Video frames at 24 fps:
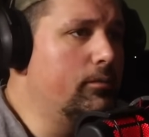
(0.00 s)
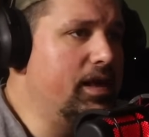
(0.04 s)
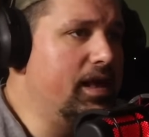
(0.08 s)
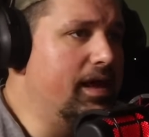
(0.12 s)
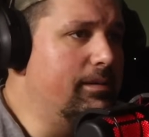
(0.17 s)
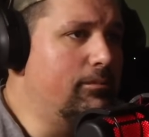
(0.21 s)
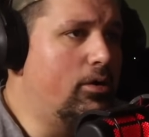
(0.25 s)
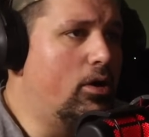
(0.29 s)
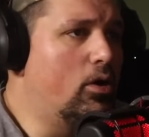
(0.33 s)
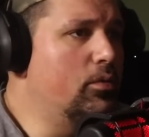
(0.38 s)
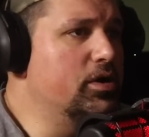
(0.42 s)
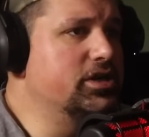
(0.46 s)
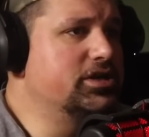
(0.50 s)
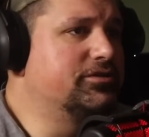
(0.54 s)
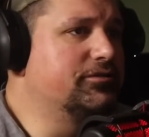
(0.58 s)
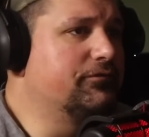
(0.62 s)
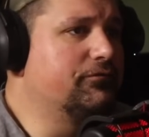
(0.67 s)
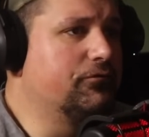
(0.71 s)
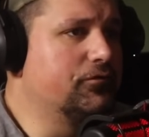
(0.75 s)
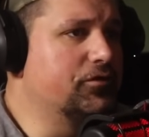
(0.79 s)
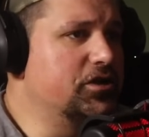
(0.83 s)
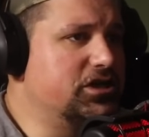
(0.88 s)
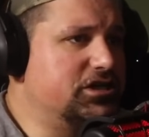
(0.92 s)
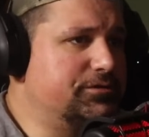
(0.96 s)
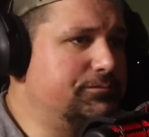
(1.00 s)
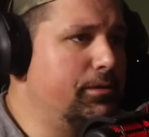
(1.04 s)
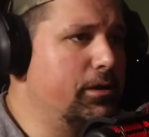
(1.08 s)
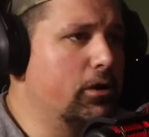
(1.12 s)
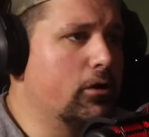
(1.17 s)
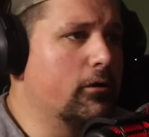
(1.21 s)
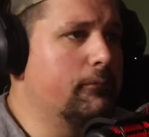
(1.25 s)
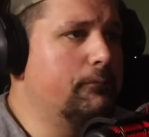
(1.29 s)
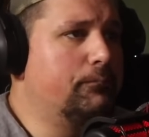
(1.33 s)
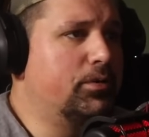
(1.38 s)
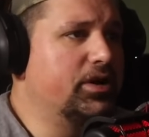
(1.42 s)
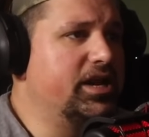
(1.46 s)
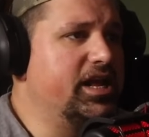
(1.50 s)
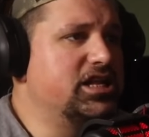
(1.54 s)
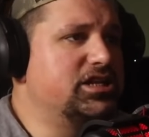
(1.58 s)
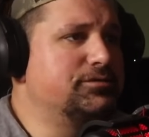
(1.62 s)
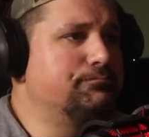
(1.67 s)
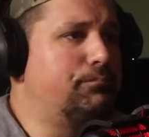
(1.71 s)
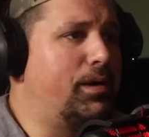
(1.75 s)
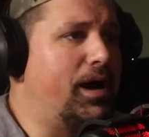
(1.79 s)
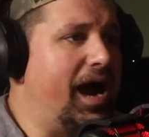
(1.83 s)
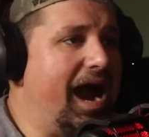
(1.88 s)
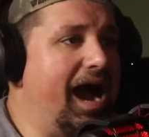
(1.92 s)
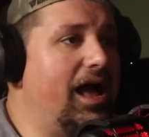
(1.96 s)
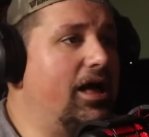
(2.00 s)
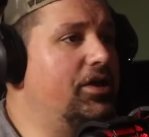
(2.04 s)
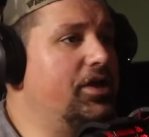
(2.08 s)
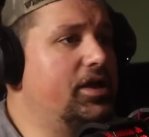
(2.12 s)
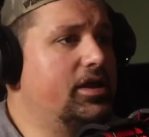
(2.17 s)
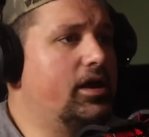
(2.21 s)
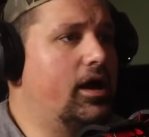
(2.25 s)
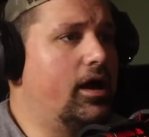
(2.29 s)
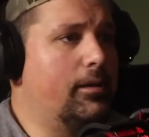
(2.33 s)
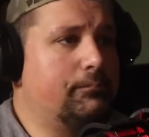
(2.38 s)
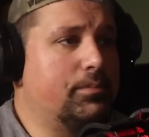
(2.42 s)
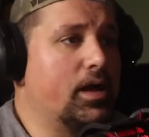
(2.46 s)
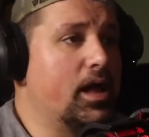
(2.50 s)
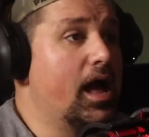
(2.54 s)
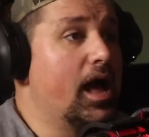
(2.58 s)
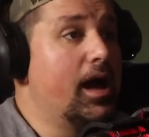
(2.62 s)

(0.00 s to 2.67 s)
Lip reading: I'm always a free spirit, but it's piling up,